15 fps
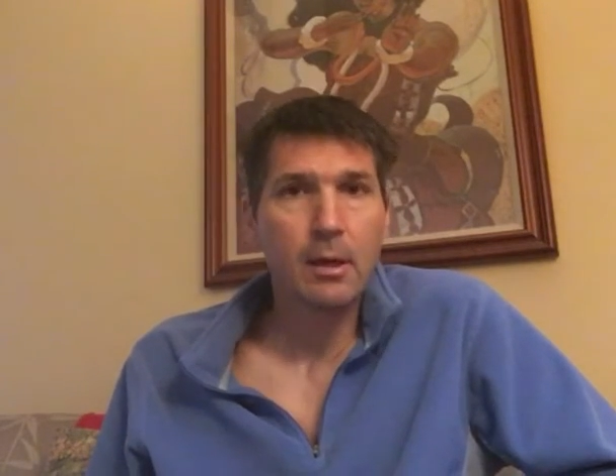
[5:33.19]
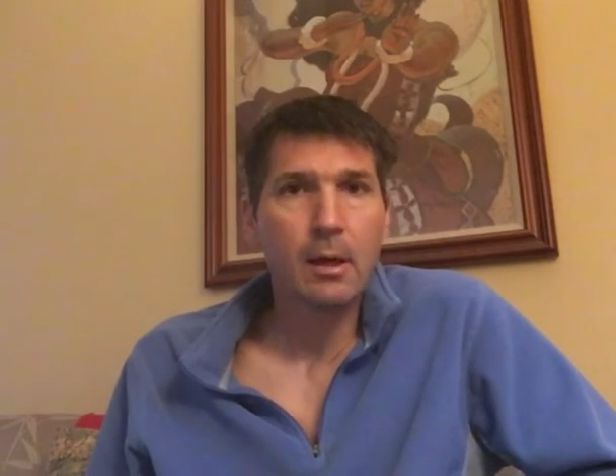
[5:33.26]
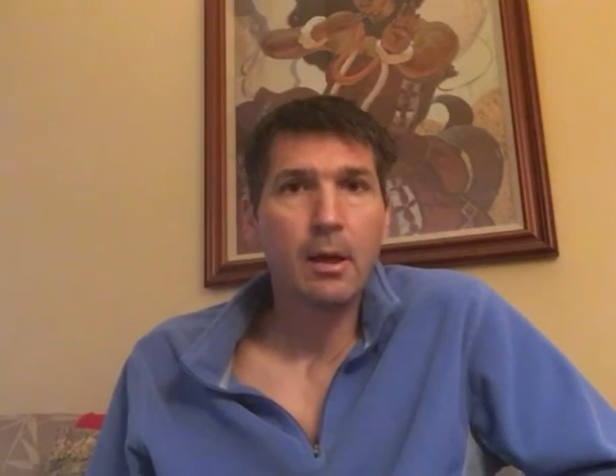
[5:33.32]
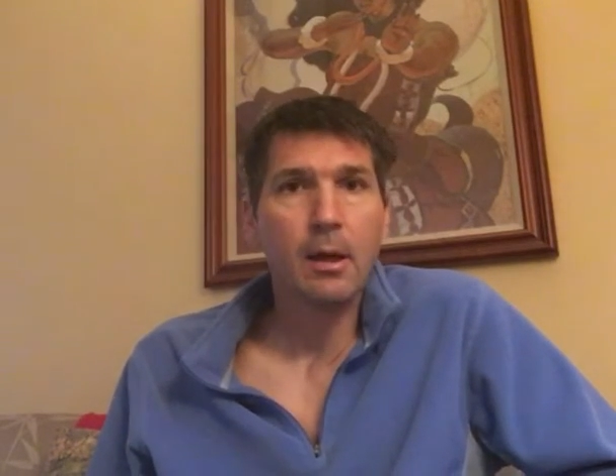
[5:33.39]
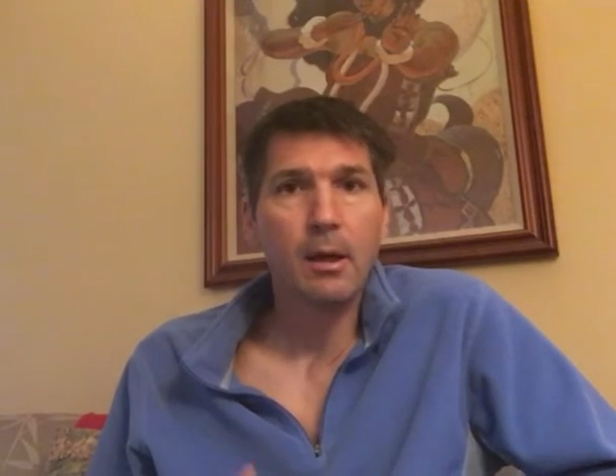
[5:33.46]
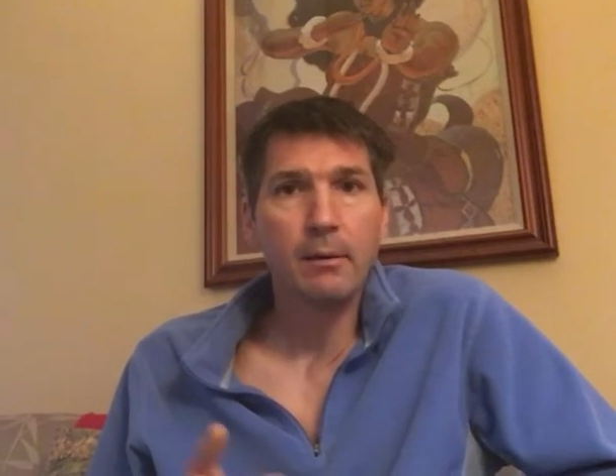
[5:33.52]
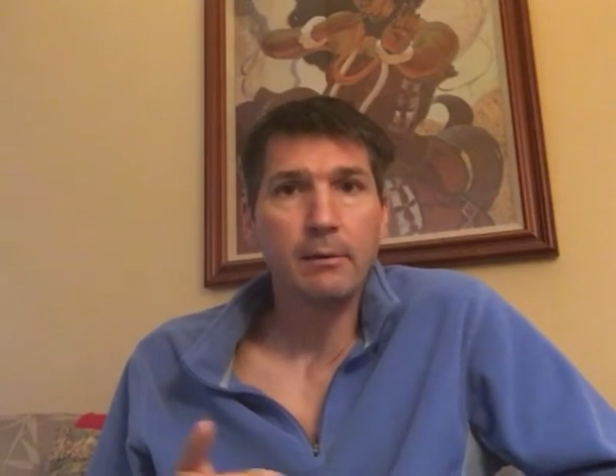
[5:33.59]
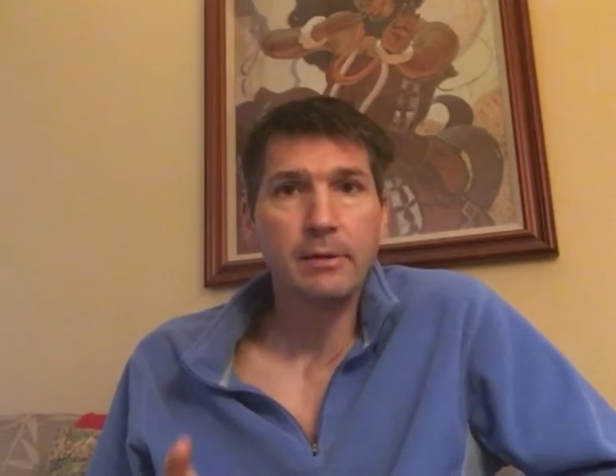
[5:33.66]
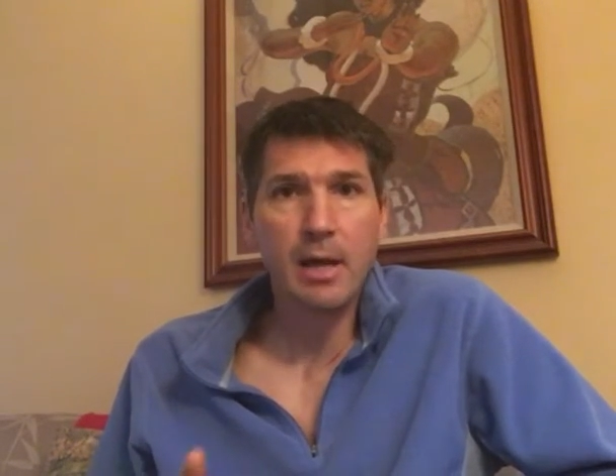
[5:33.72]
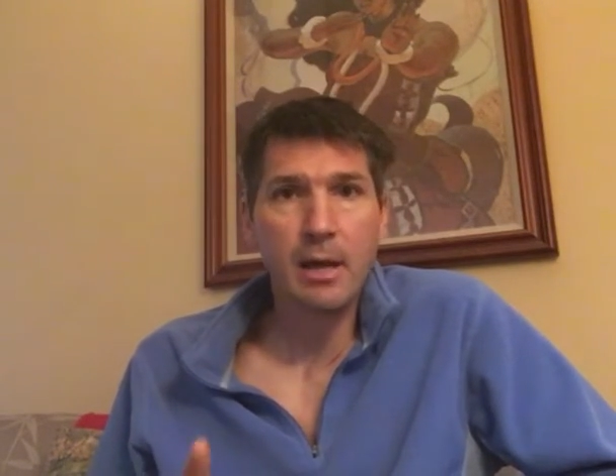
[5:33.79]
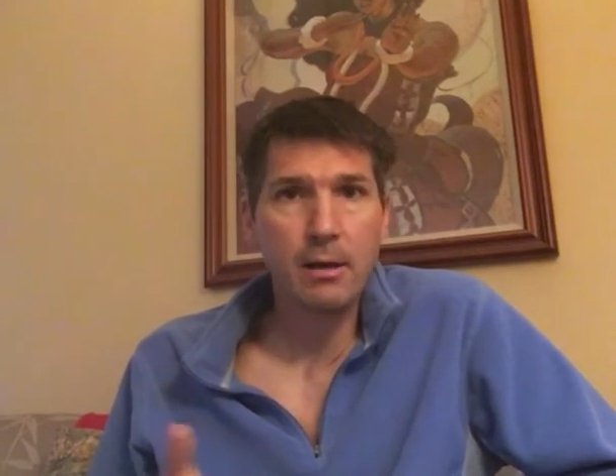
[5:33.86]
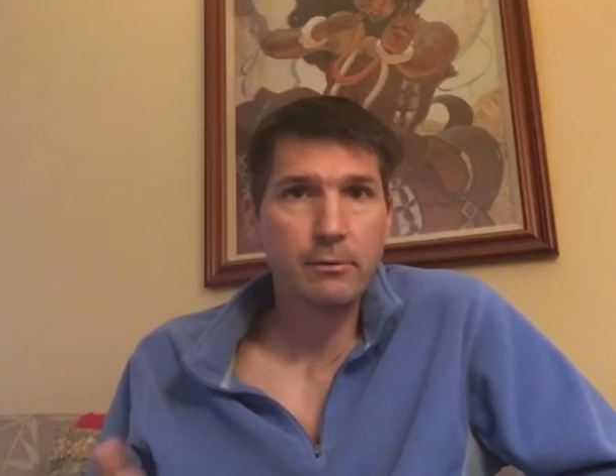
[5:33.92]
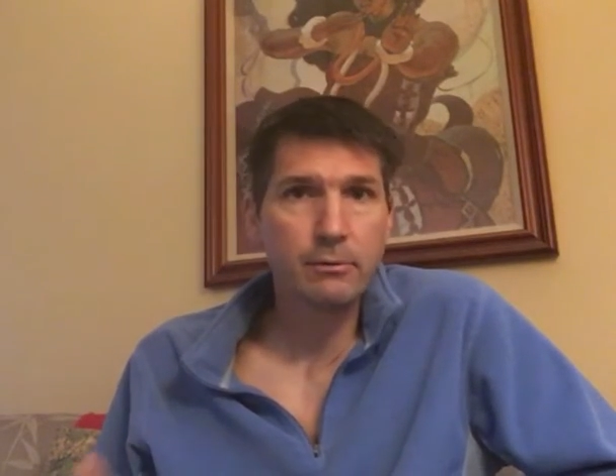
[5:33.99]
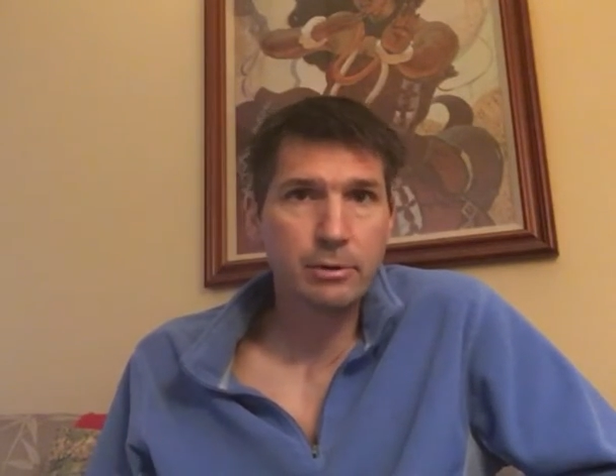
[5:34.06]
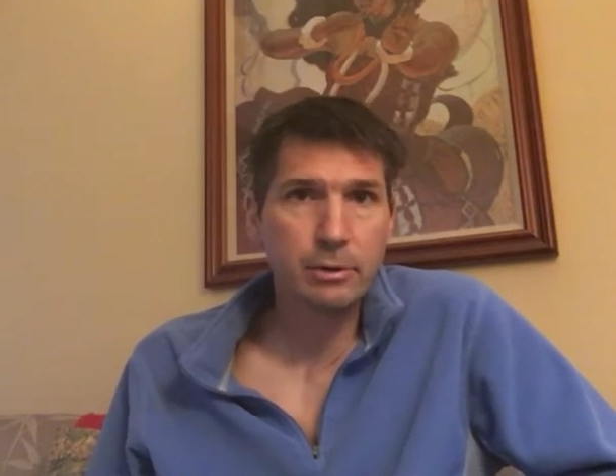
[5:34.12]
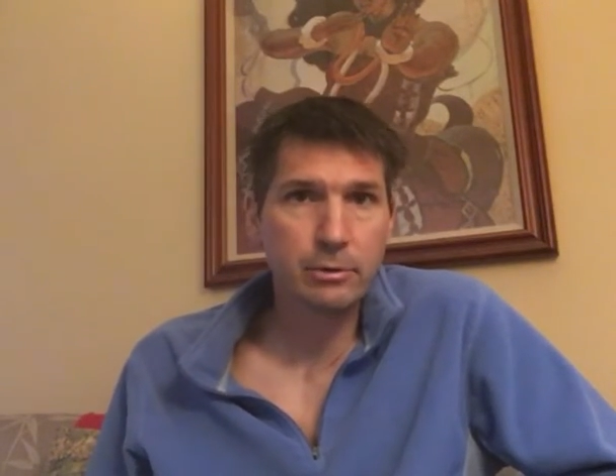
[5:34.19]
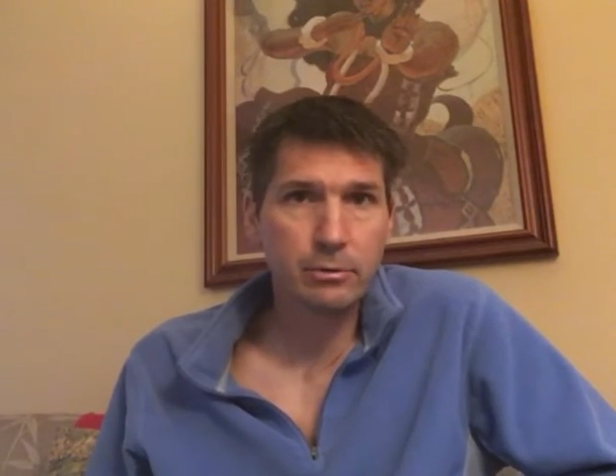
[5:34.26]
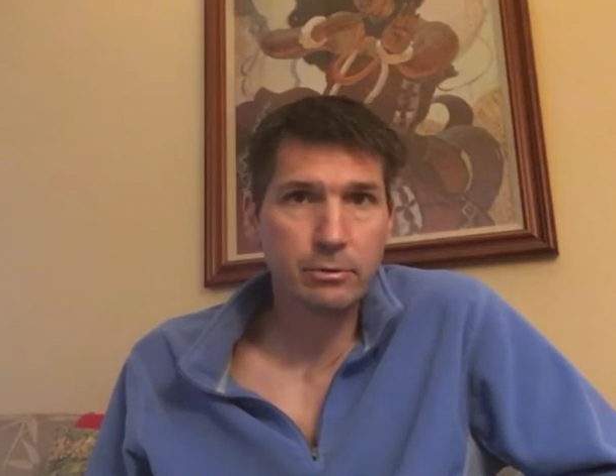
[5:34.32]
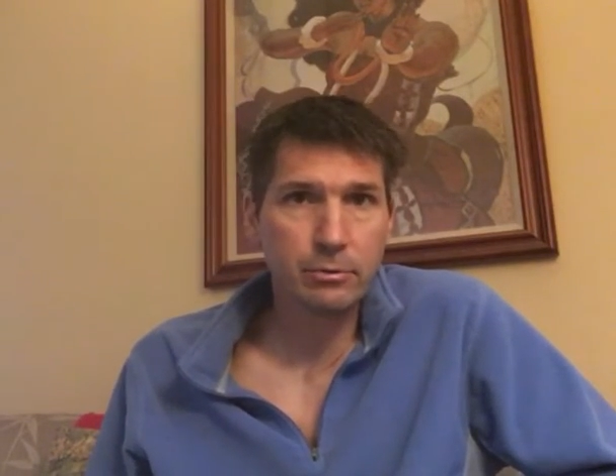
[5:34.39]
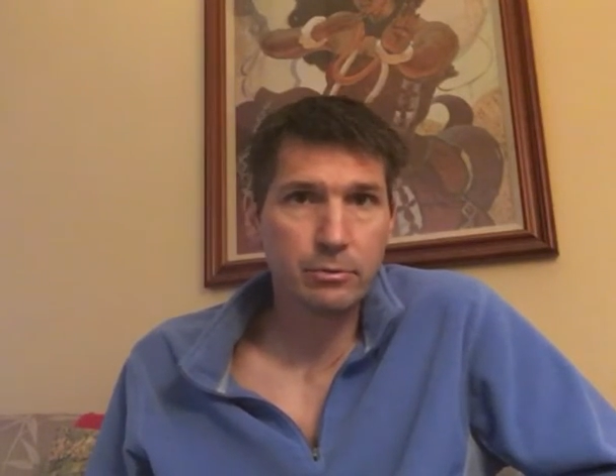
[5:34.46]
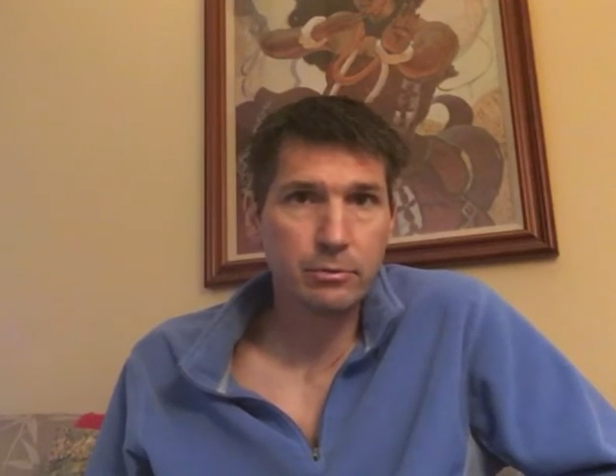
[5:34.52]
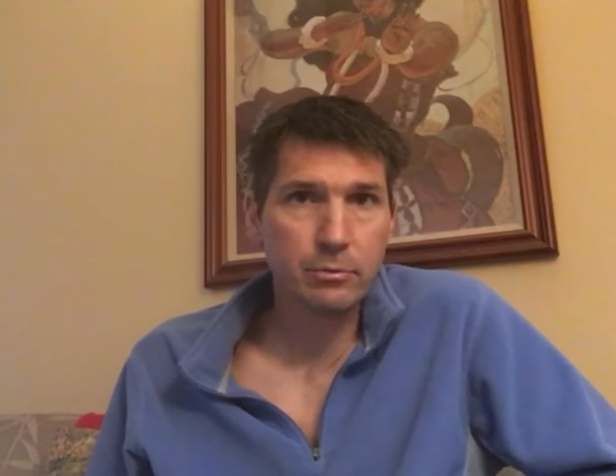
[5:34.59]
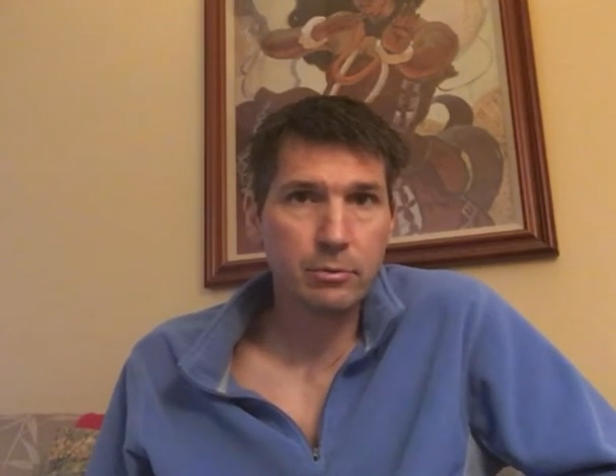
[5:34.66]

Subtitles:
down to